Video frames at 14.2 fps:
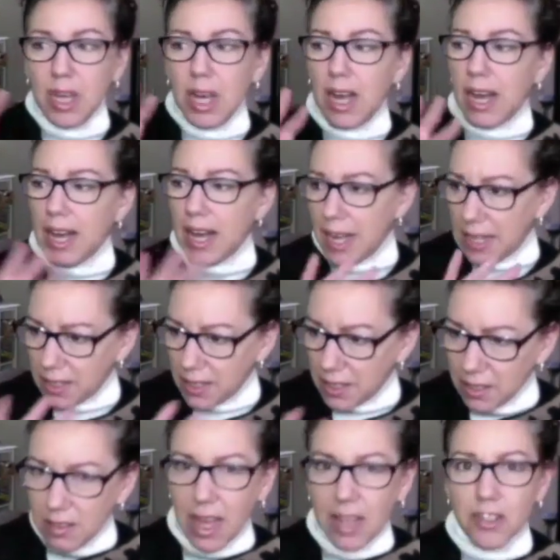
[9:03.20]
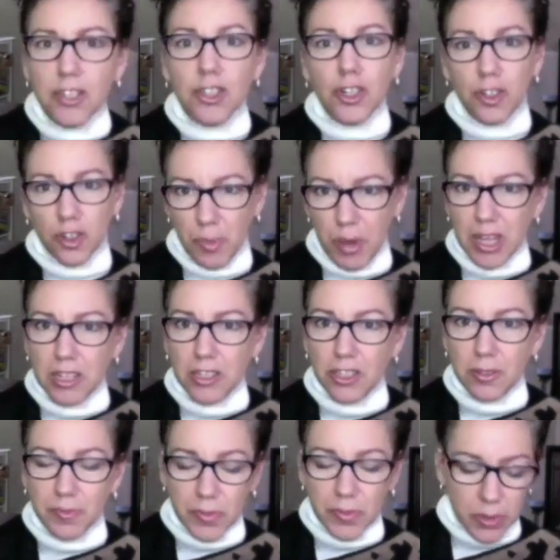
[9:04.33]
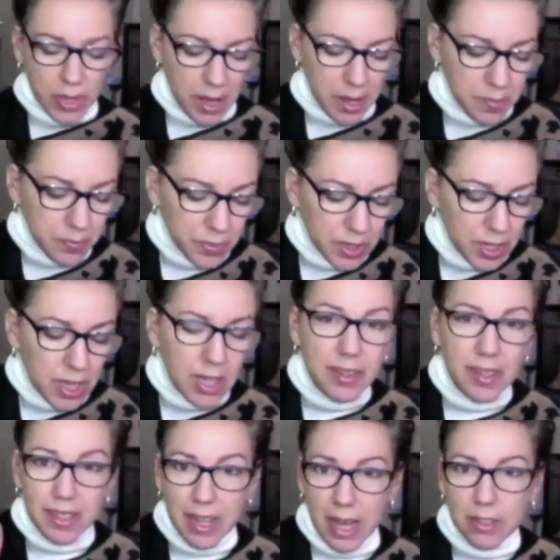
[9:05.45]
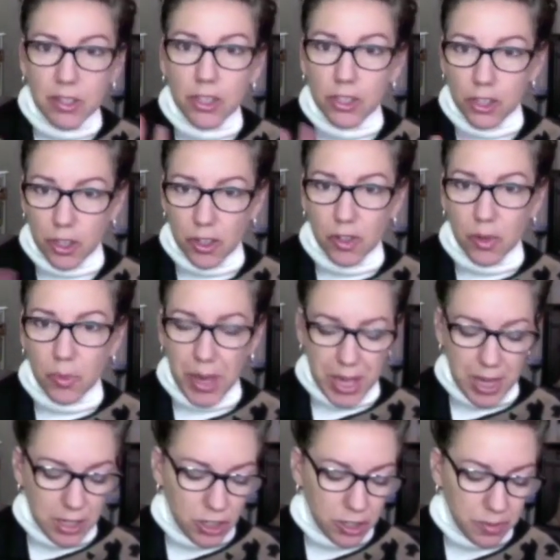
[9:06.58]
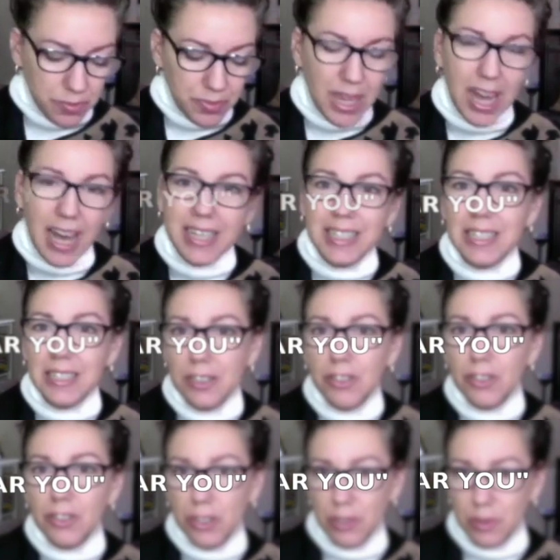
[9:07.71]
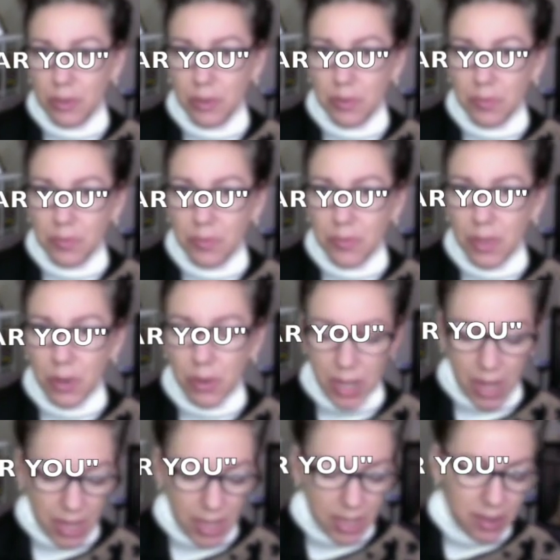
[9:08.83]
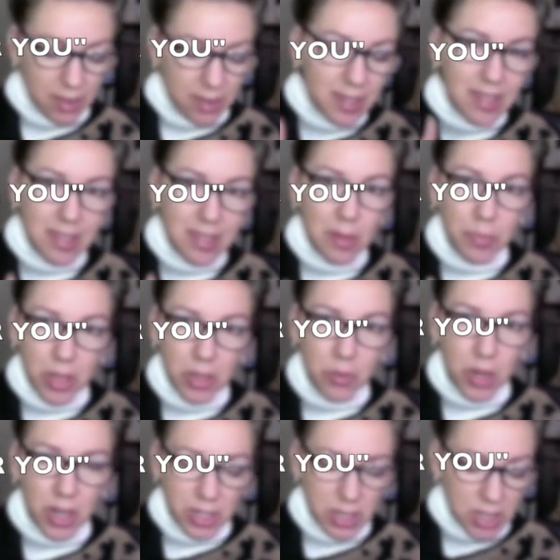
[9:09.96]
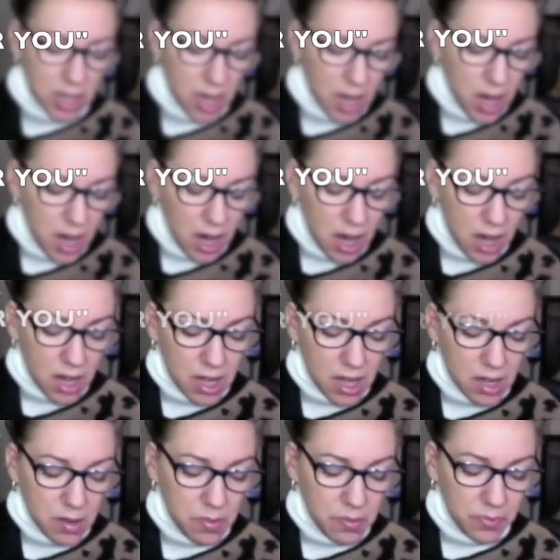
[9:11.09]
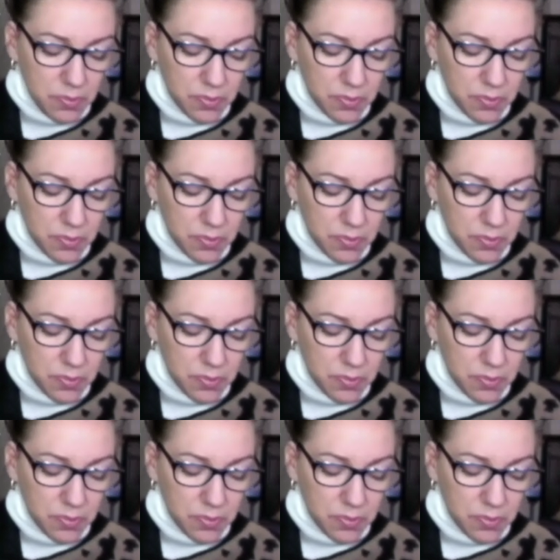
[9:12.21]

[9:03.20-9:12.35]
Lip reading: and that's a journal page, okay? The next journal page, I hear you, okay? This is a big one. Um,